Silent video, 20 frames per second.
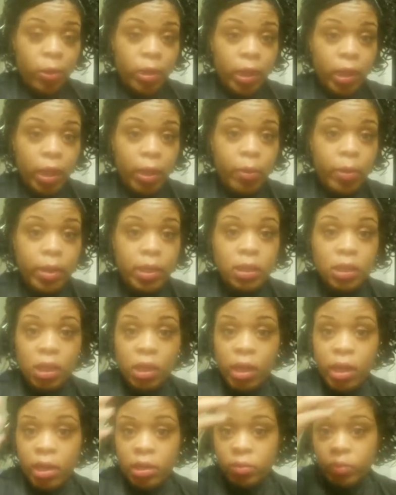I want to keep it as
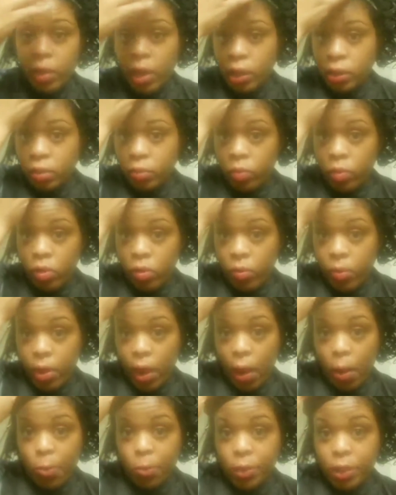clean as possible,
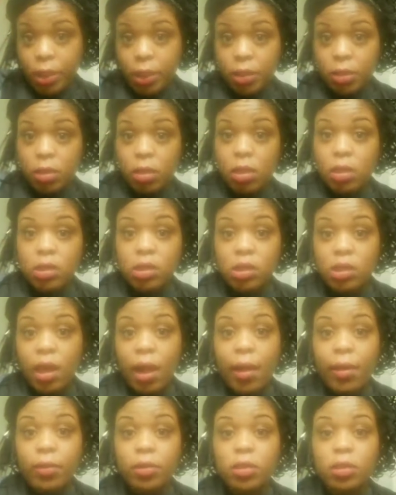but I want the
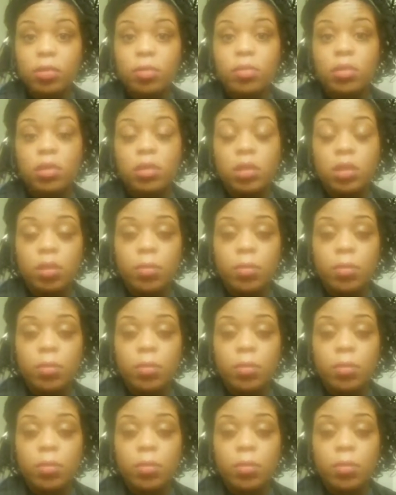style to